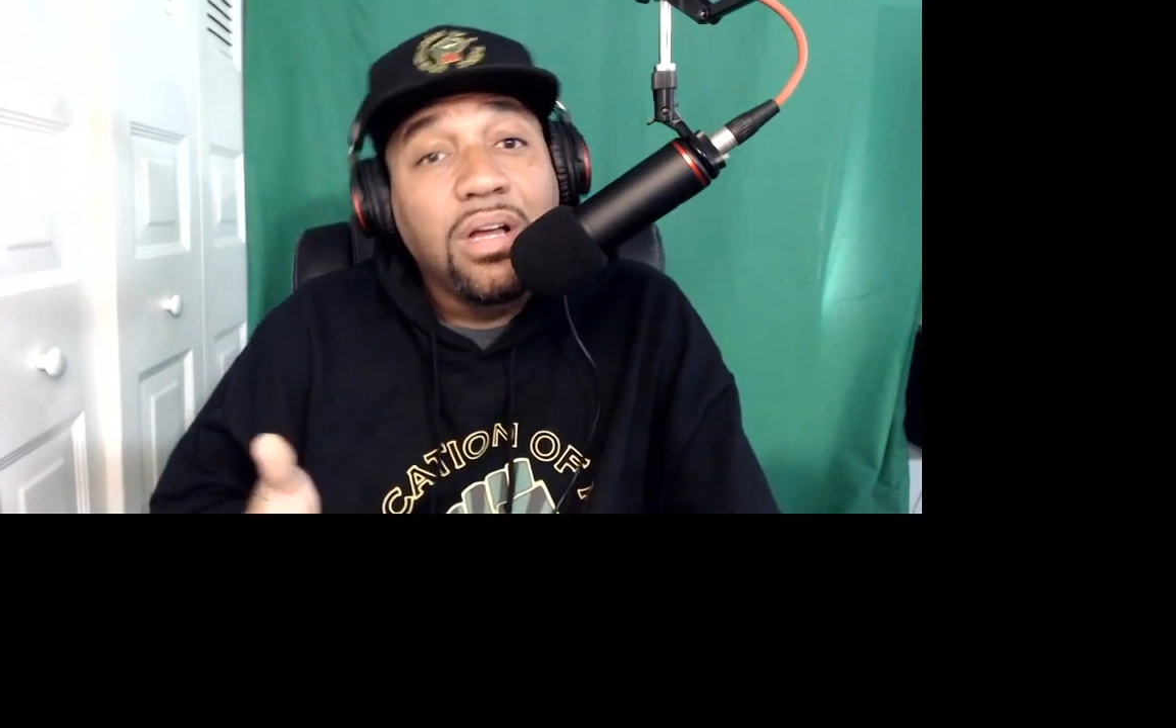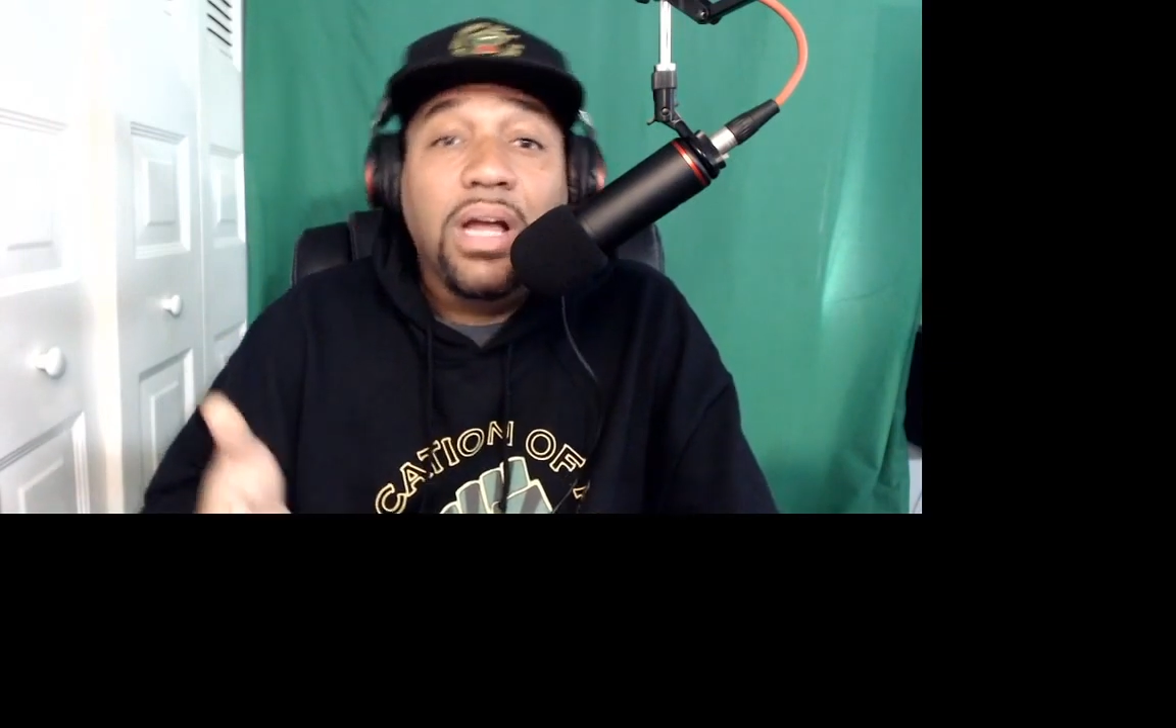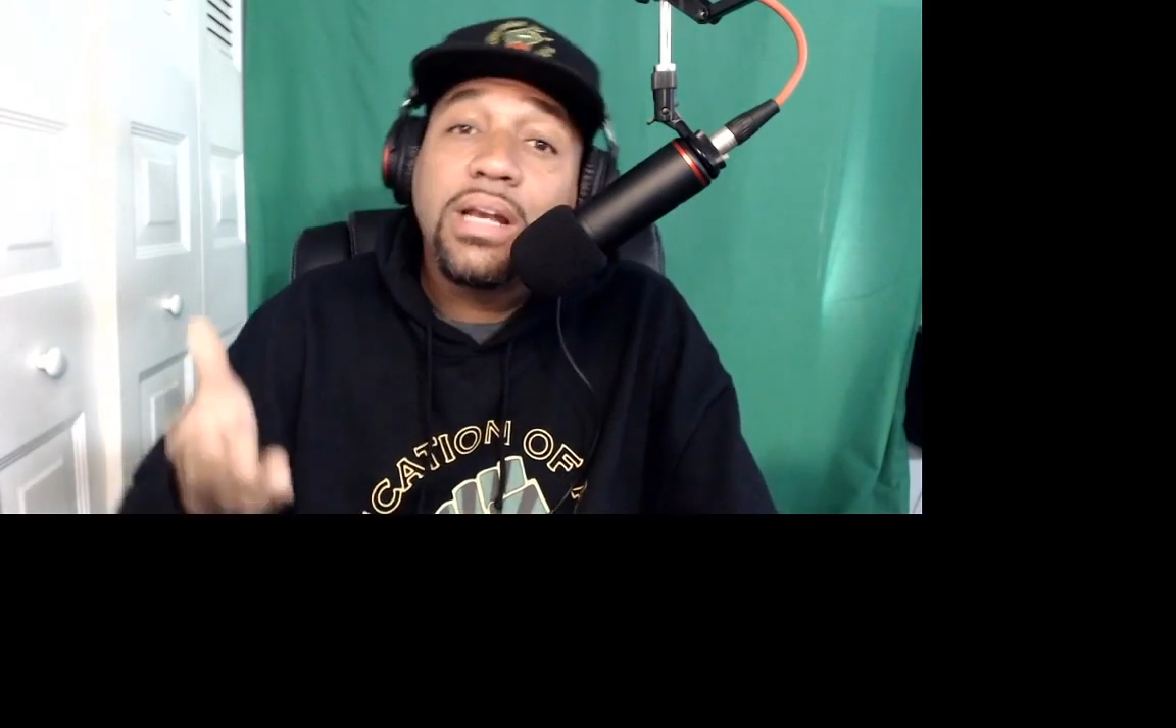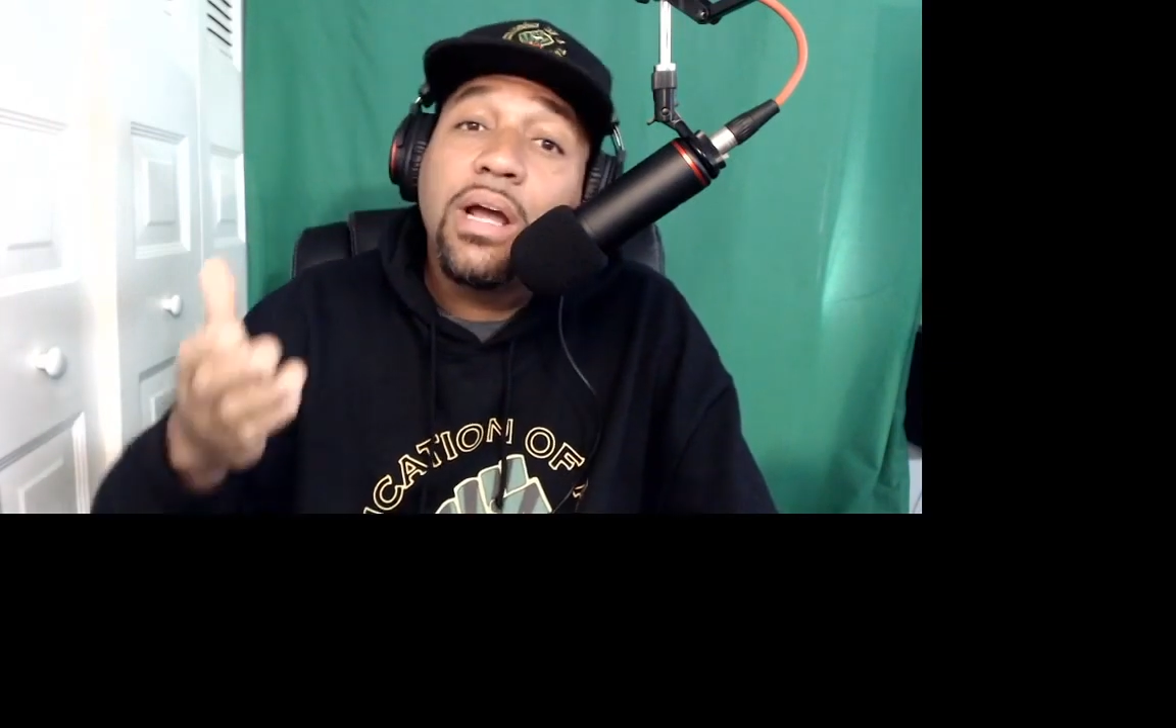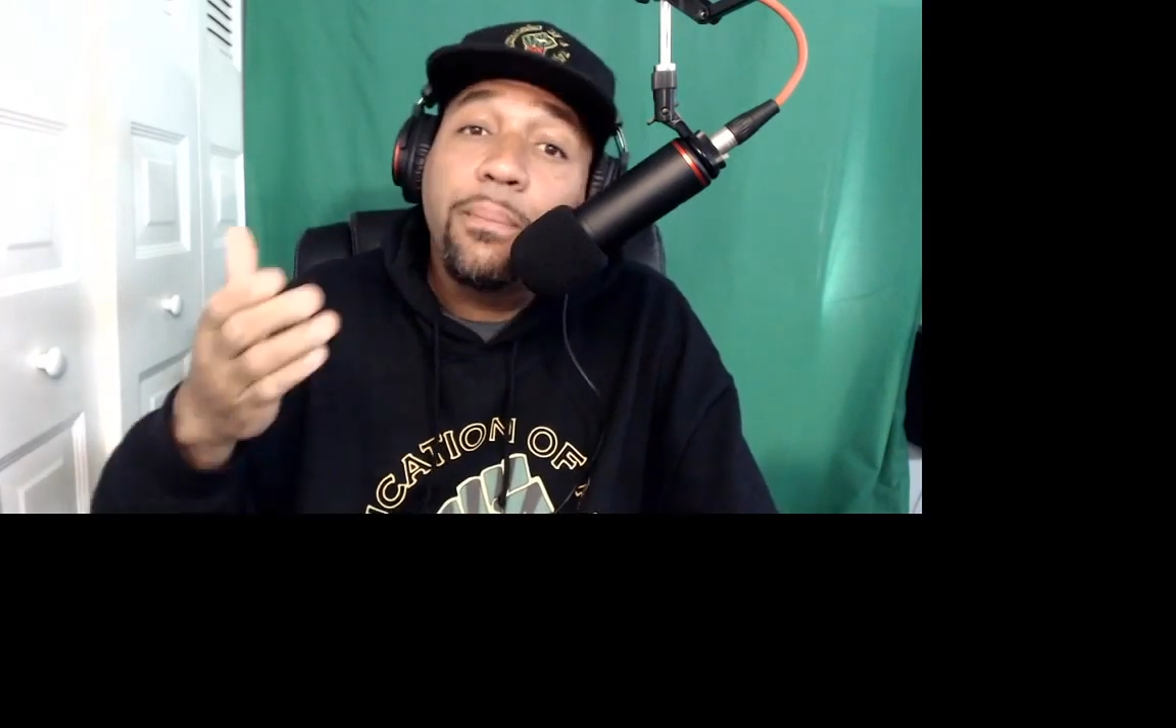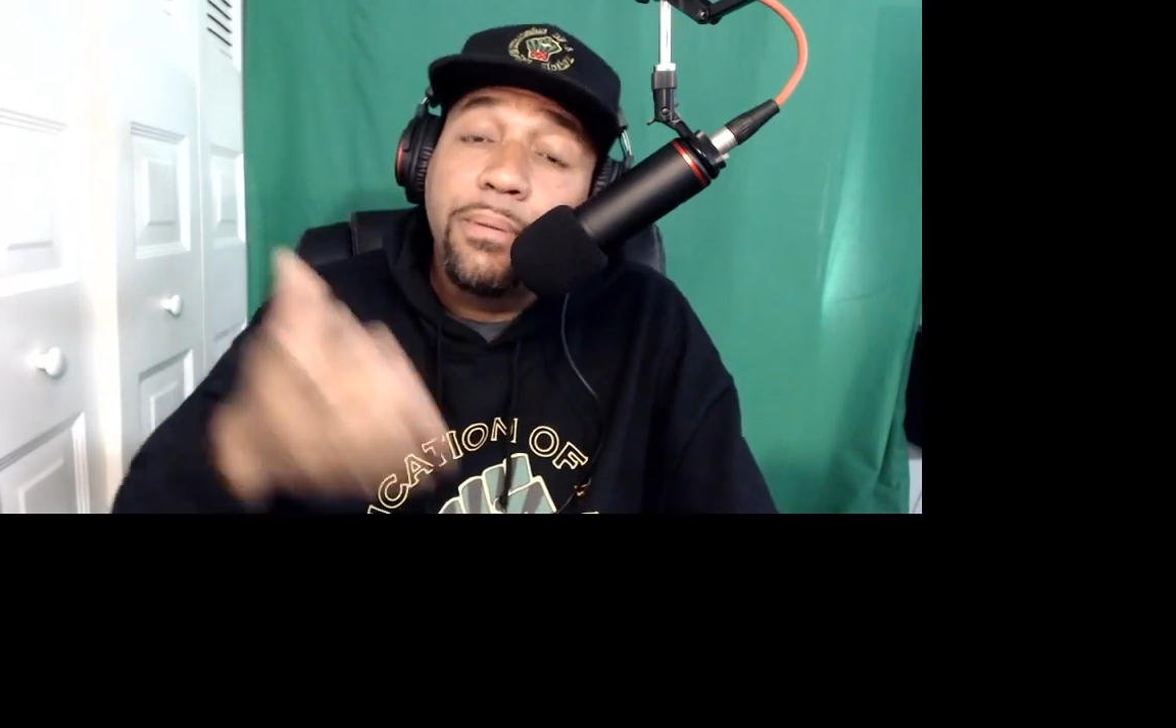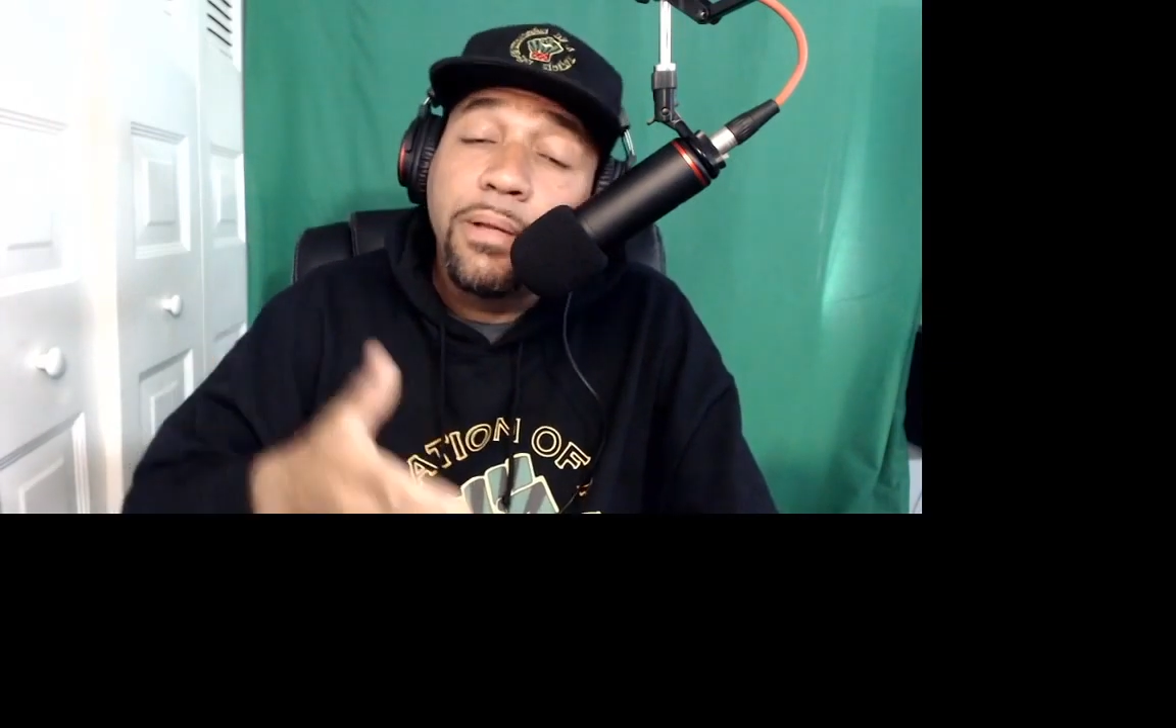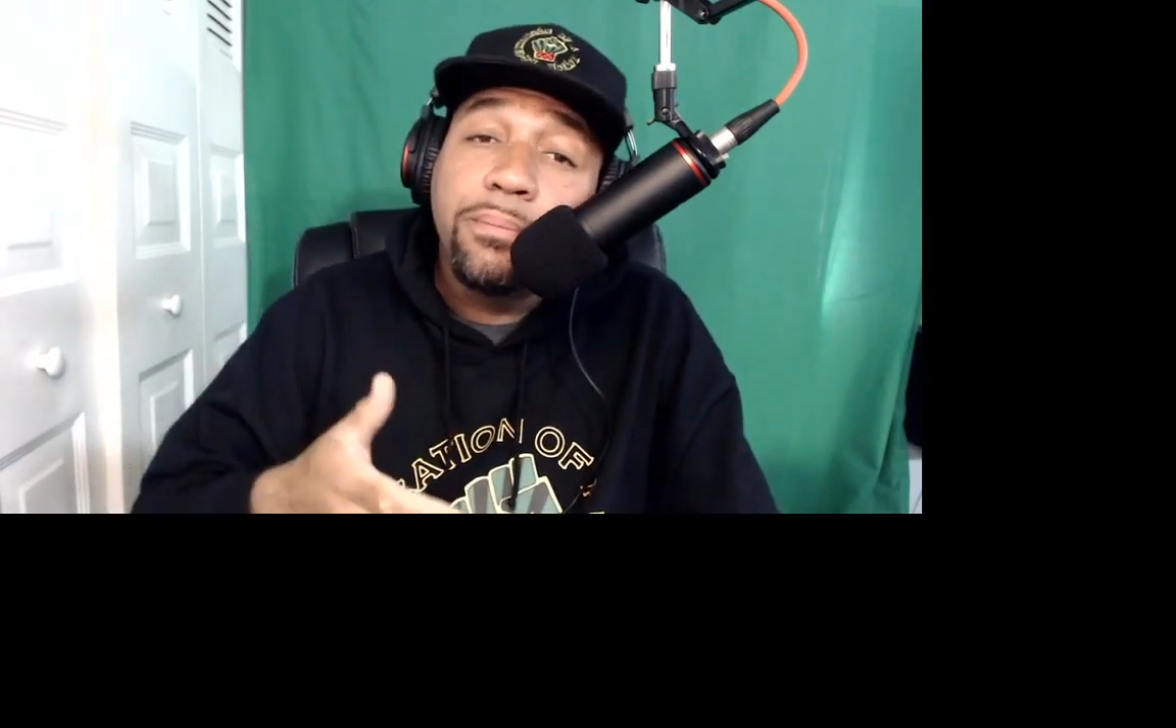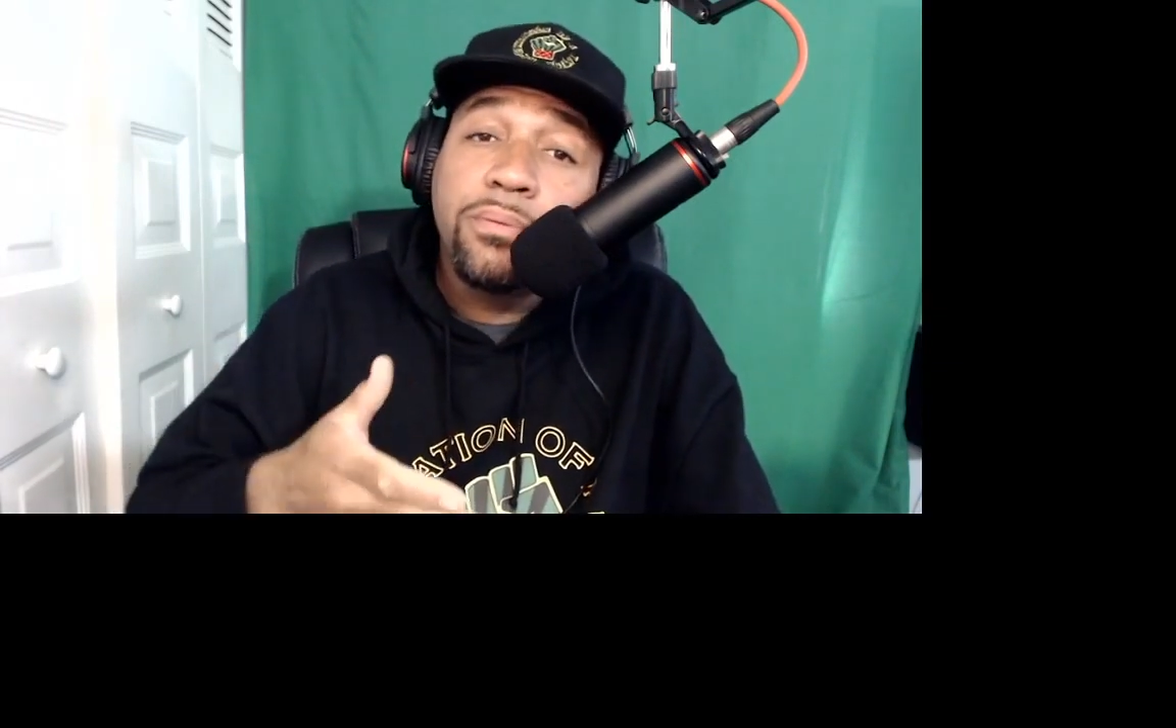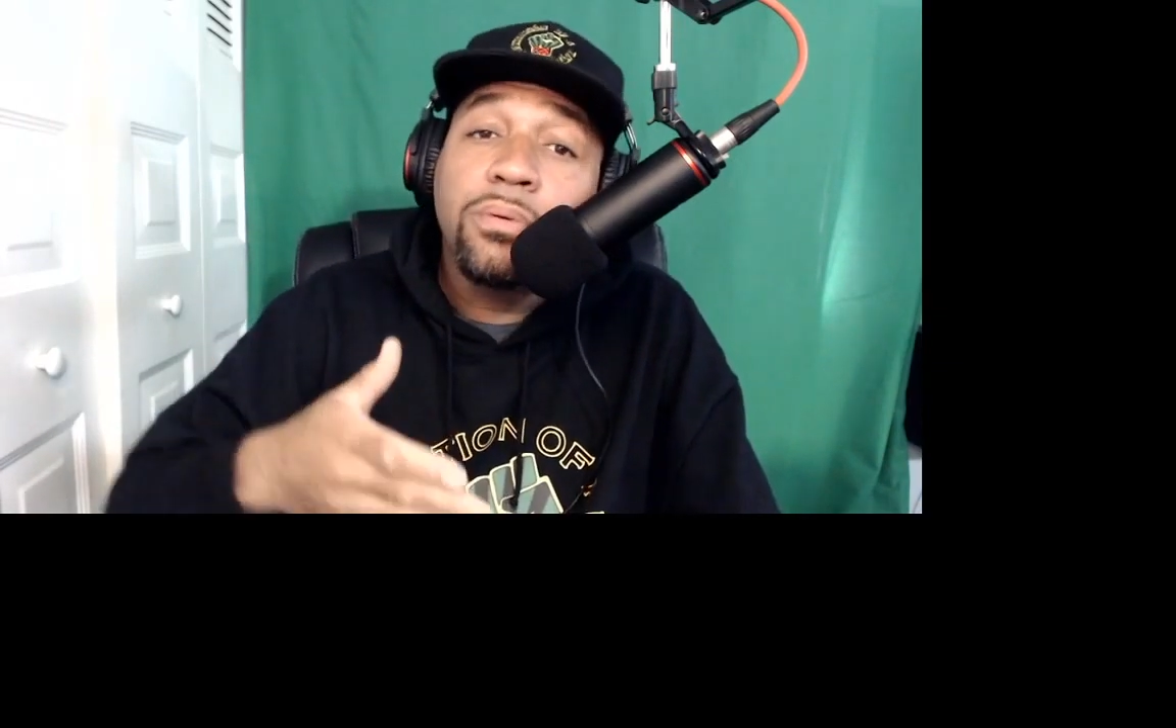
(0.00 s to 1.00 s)
and now
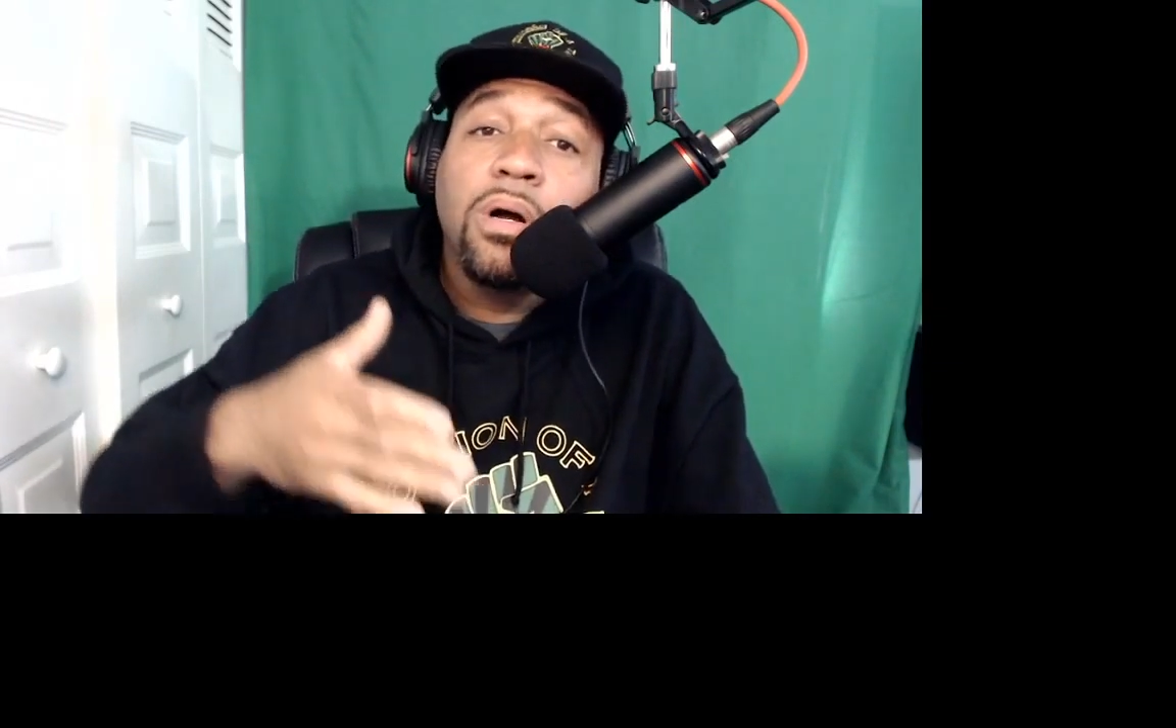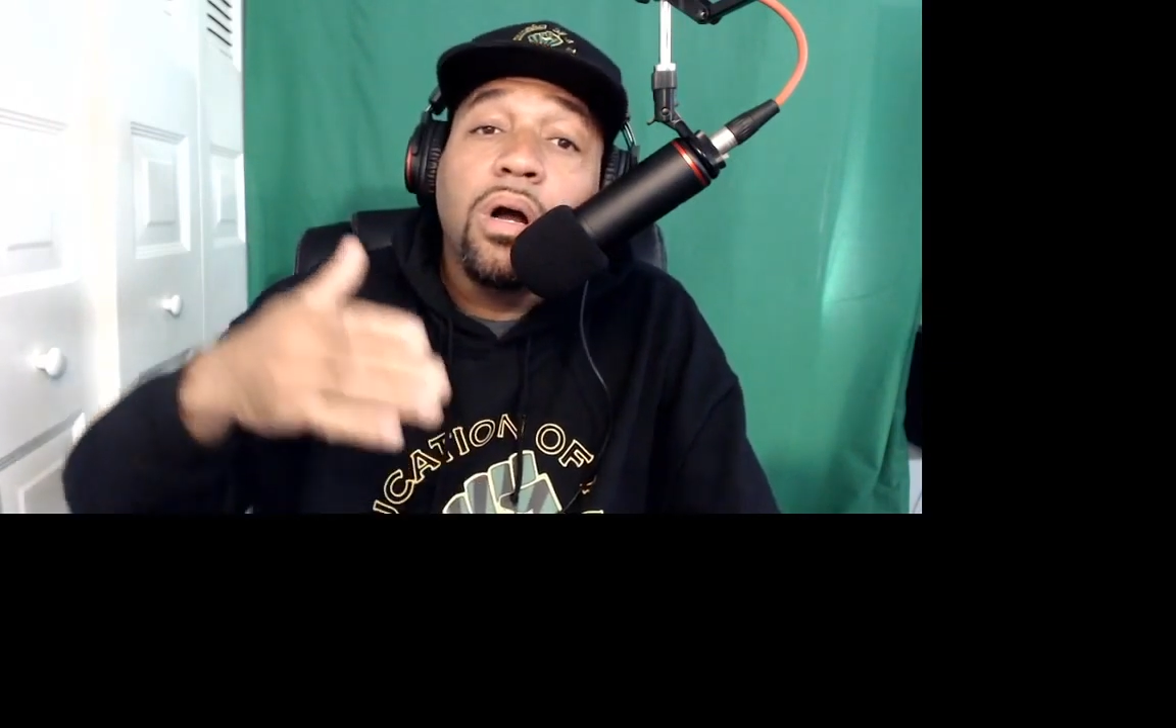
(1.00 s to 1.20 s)
people